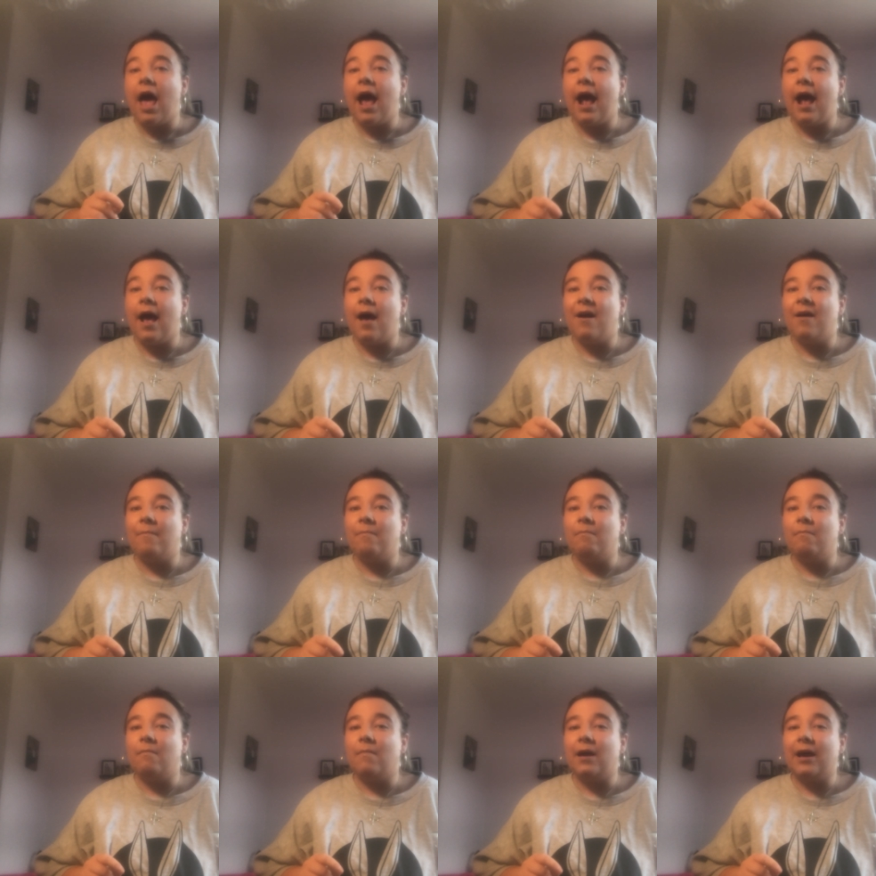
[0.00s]

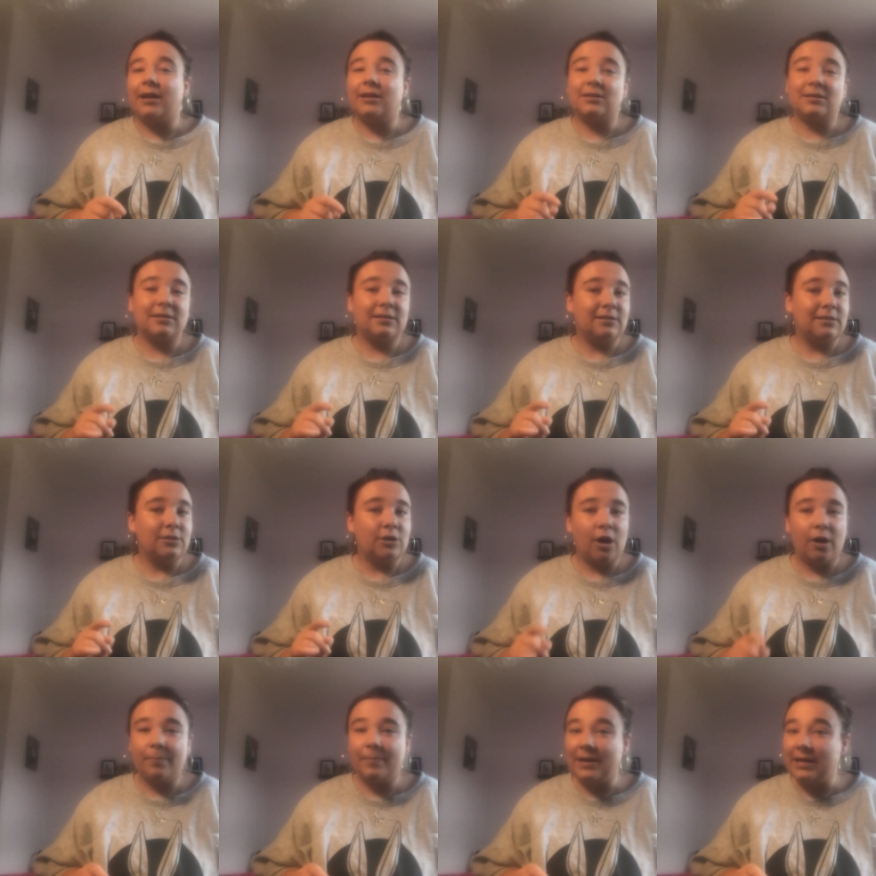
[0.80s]
Um, it's
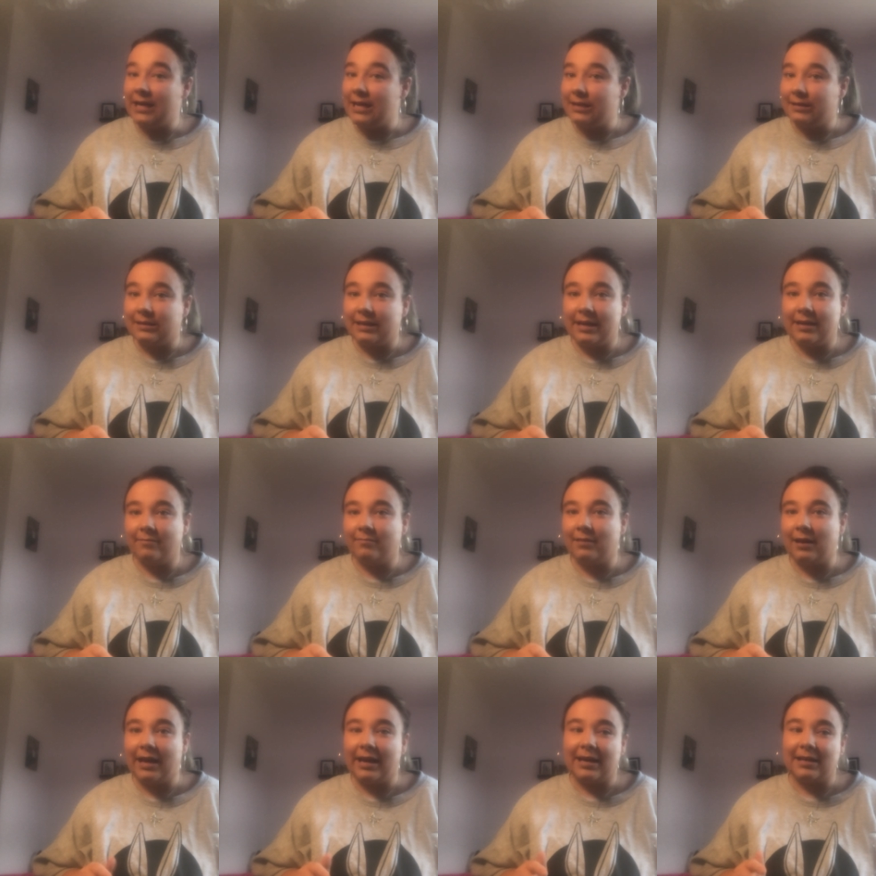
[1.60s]
not been easy.
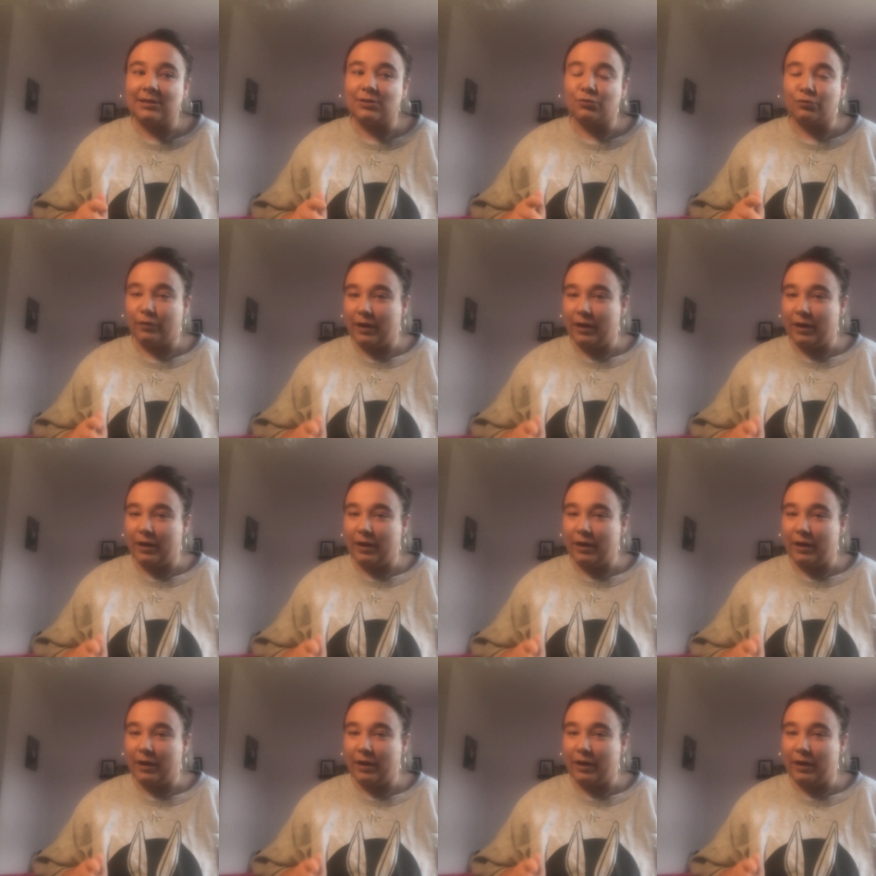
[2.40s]
Like it's